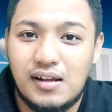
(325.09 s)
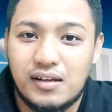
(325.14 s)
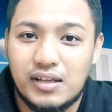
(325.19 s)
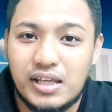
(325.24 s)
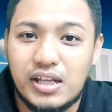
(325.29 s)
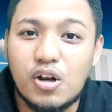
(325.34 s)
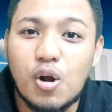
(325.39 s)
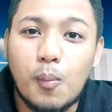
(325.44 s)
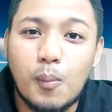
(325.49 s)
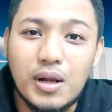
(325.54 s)

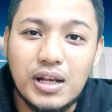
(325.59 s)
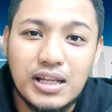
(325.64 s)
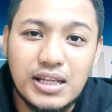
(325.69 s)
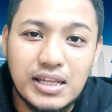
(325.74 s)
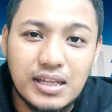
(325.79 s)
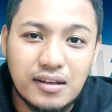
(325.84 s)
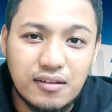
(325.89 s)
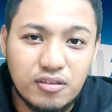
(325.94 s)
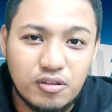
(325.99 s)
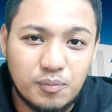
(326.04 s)
Okay,
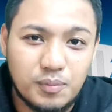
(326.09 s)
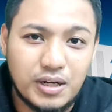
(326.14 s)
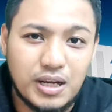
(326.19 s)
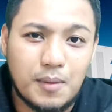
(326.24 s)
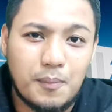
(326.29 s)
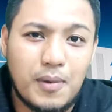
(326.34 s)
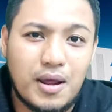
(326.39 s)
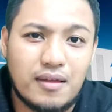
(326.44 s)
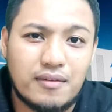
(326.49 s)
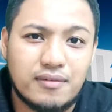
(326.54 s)
normally in
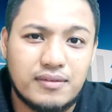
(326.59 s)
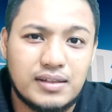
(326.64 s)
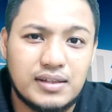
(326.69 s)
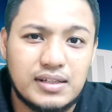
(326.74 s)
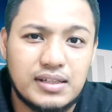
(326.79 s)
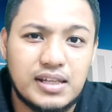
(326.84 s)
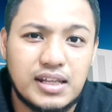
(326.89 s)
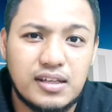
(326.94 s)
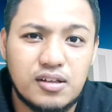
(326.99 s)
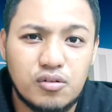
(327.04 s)

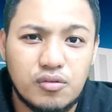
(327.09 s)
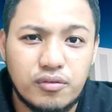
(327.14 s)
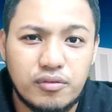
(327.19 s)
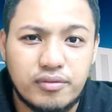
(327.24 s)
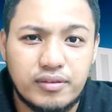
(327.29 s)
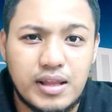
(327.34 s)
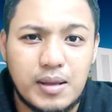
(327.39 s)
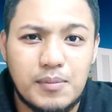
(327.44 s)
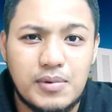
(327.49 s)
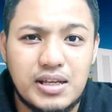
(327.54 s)
supercapacitor they do
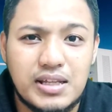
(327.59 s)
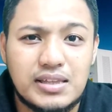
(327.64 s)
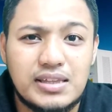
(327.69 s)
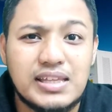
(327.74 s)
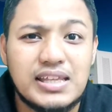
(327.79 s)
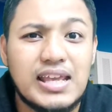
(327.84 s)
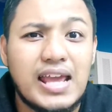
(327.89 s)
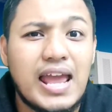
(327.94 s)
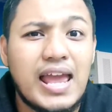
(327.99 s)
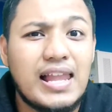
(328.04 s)

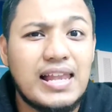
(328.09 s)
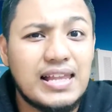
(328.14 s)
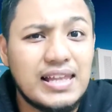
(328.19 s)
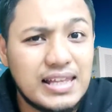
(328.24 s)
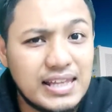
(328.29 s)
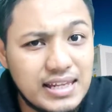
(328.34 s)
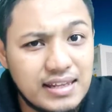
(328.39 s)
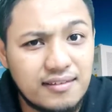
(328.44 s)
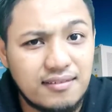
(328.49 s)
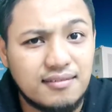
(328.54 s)
stability at
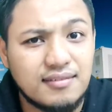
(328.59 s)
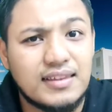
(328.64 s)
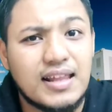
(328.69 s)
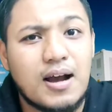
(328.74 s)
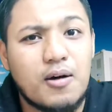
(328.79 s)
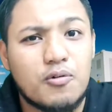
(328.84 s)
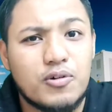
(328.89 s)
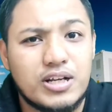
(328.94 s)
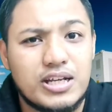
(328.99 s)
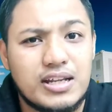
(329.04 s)
least
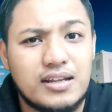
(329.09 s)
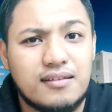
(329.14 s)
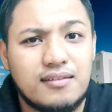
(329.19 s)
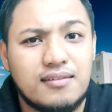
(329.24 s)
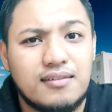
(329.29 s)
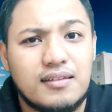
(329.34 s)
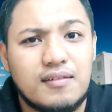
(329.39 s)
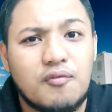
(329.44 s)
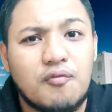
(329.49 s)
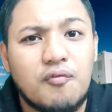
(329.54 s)

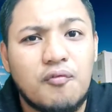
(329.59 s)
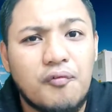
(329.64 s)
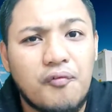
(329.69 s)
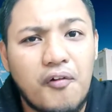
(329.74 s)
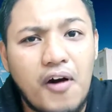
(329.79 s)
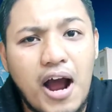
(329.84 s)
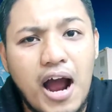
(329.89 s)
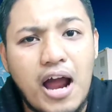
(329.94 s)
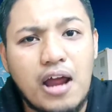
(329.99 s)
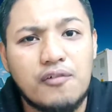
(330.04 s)
nowadays
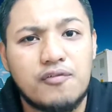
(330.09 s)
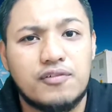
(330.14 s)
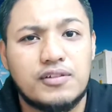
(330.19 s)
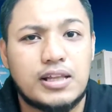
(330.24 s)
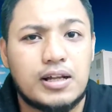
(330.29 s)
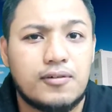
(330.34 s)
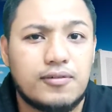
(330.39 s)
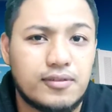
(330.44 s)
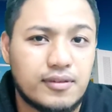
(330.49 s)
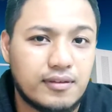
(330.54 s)

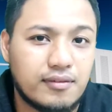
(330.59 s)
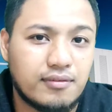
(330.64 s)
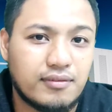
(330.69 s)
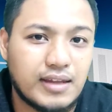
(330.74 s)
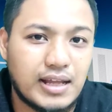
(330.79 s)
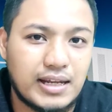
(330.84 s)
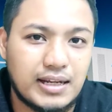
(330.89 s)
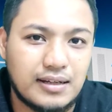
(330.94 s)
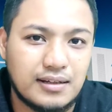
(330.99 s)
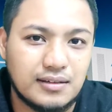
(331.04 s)
5,000
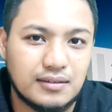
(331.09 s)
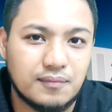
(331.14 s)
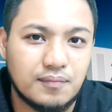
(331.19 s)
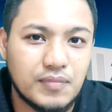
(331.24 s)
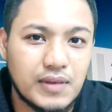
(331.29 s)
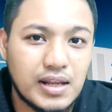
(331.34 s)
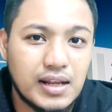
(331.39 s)
cycle,